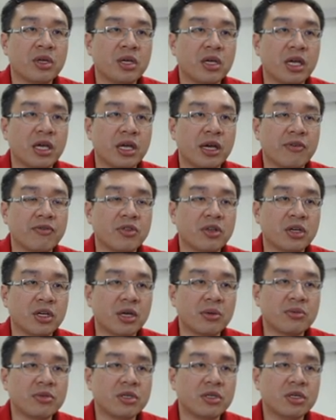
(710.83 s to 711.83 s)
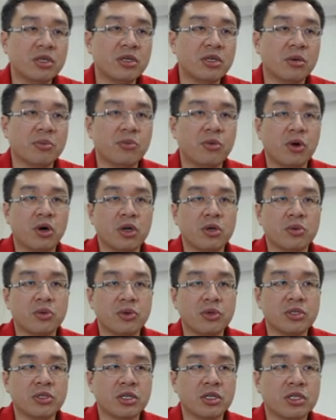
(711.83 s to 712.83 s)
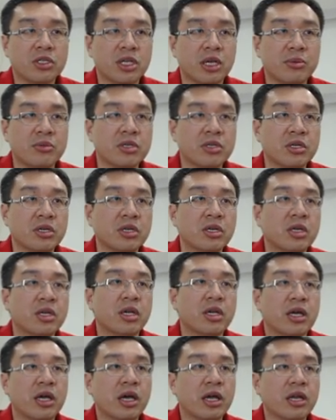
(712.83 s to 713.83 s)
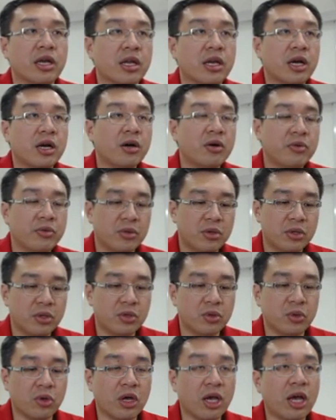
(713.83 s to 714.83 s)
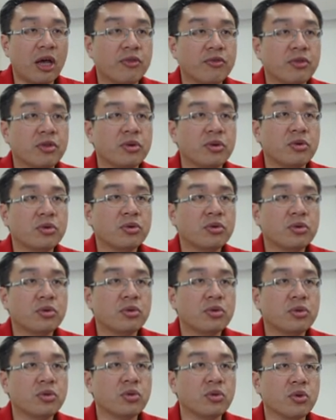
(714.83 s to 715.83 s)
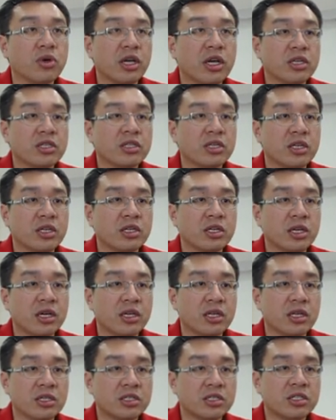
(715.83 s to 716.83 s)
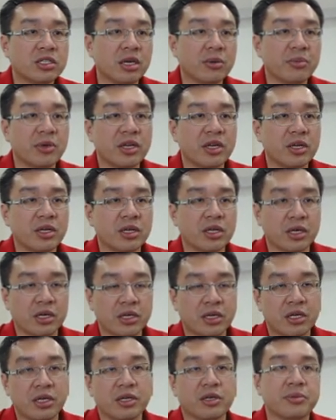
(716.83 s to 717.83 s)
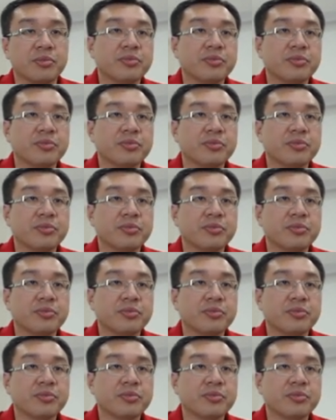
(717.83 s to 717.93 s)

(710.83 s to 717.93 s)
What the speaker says: and after capture, the pawn will just capture, and now you have the rook to h8 and checkmate the king.